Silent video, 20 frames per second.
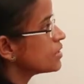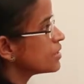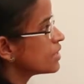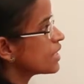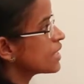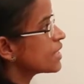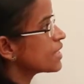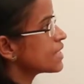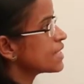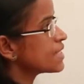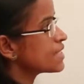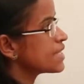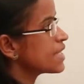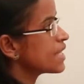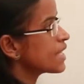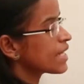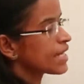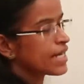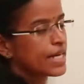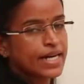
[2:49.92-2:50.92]
generates
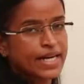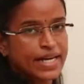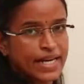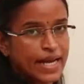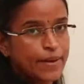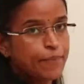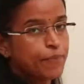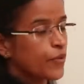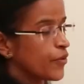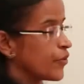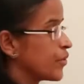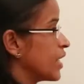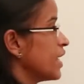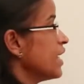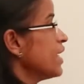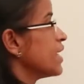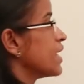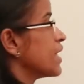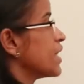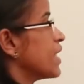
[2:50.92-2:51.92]
a gray
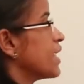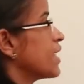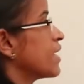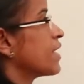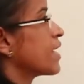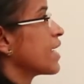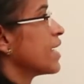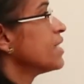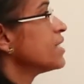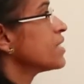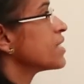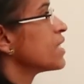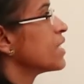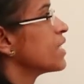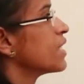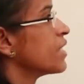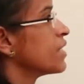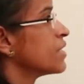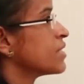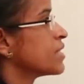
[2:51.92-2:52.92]
protein in that range.
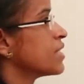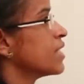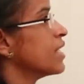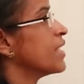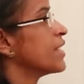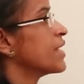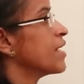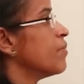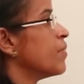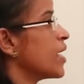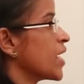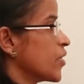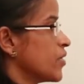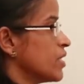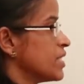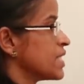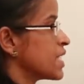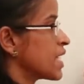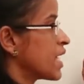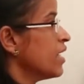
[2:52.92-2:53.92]
It is little
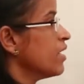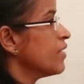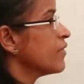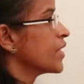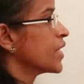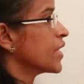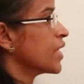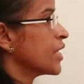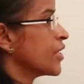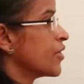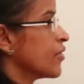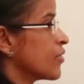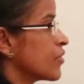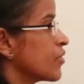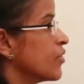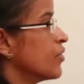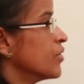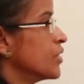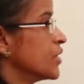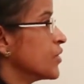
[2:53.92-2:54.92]
biological, we need
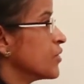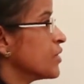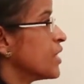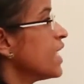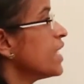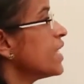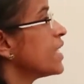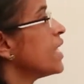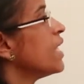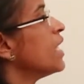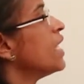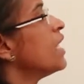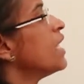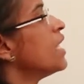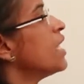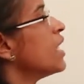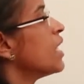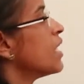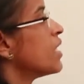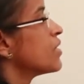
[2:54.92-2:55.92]
not go into that.
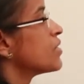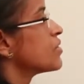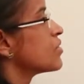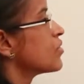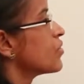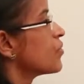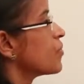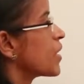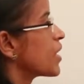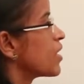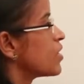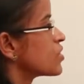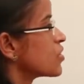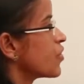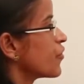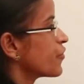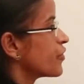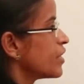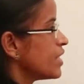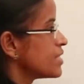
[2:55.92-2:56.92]
So
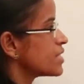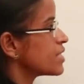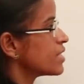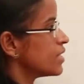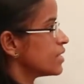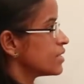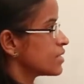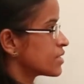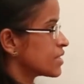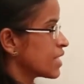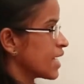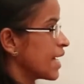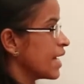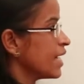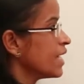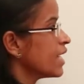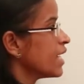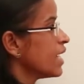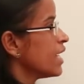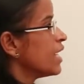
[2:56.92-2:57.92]
because of this
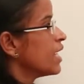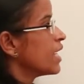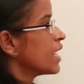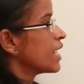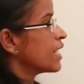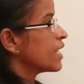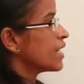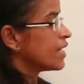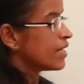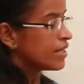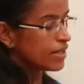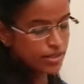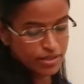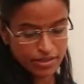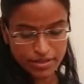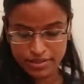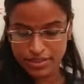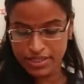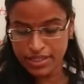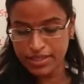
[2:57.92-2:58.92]
strain, it
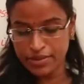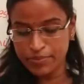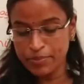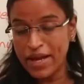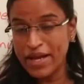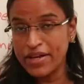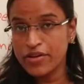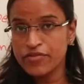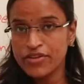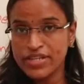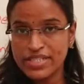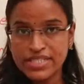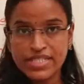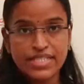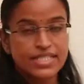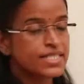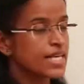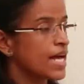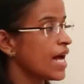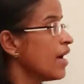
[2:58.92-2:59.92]
the
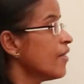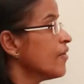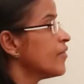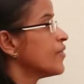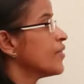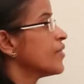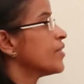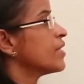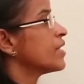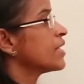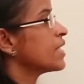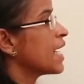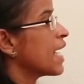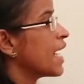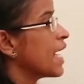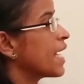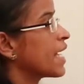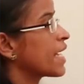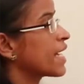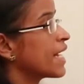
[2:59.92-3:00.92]
manufacturers have
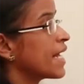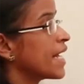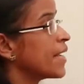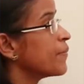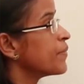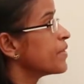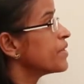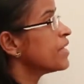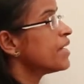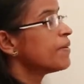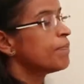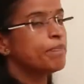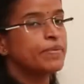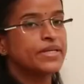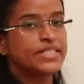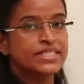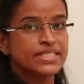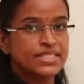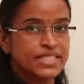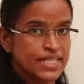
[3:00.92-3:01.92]
claimed the
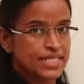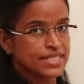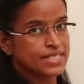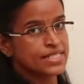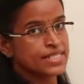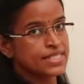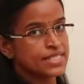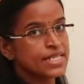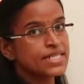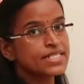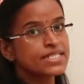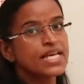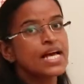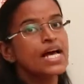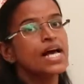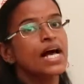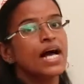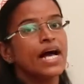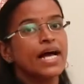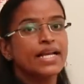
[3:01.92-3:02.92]
pest resistance
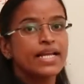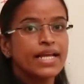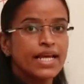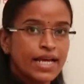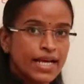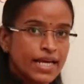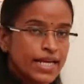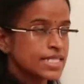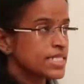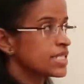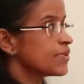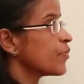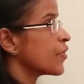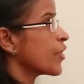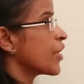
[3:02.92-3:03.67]
and increased